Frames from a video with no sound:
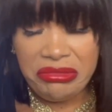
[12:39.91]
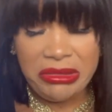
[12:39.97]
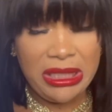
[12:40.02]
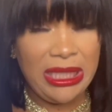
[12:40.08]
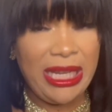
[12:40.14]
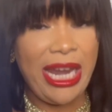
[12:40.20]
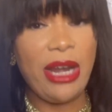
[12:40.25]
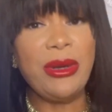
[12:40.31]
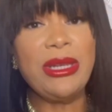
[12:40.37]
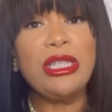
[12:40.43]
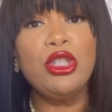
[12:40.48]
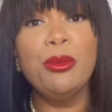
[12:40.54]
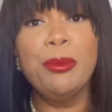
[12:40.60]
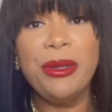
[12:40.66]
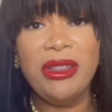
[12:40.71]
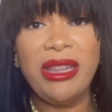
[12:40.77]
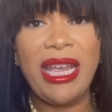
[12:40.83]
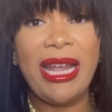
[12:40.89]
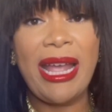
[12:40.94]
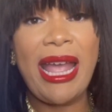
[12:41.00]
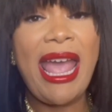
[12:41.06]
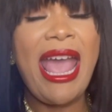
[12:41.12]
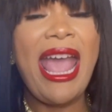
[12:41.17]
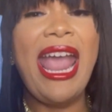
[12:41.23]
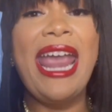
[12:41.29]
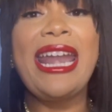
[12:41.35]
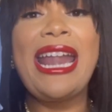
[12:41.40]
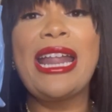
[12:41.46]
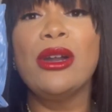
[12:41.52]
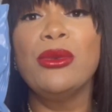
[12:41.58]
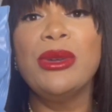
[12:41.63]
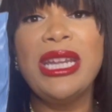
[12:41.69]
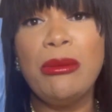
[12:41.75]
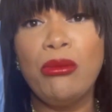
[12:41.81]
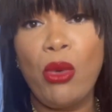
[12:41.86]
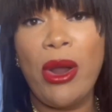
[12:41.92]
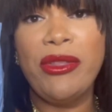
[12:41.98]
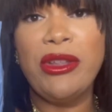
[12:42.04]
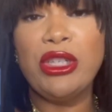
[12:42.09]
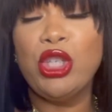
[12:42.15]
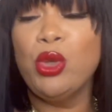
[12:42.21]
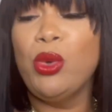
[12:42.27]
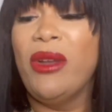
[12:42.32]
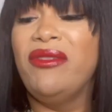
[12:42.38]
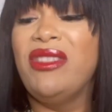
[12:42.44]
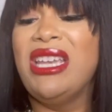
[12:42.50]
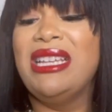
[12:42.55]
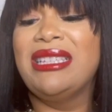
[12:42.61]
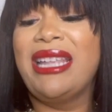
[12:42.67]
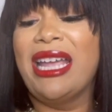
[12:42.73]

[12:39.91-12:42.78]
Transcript: The layer is super thick and I don't need more than two of these.